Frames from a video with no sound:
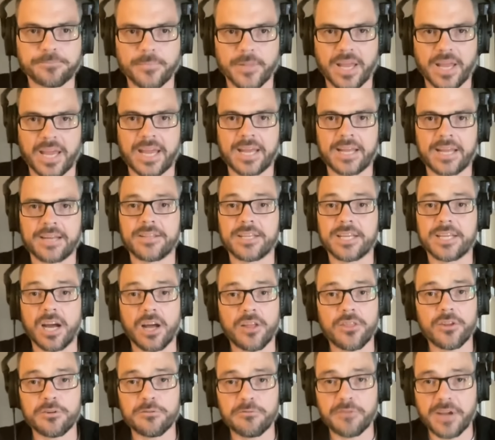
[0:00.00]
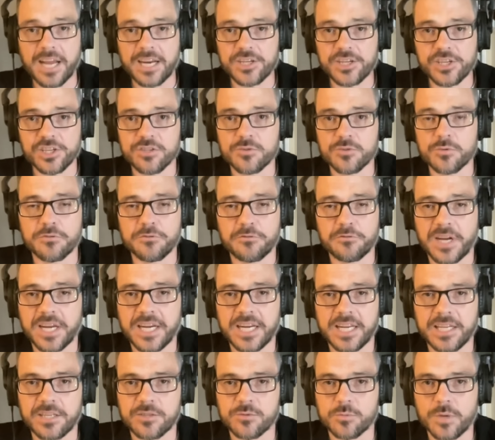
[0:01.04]
And the other factions were
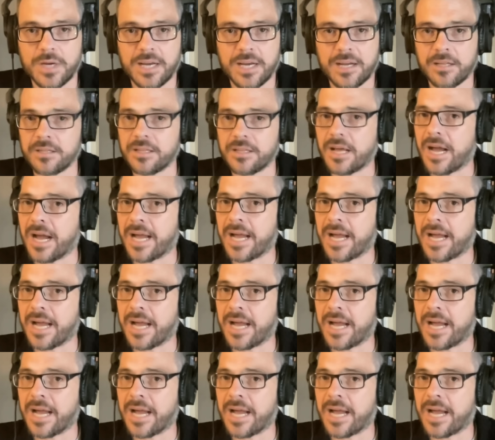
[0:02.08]
fighting as well.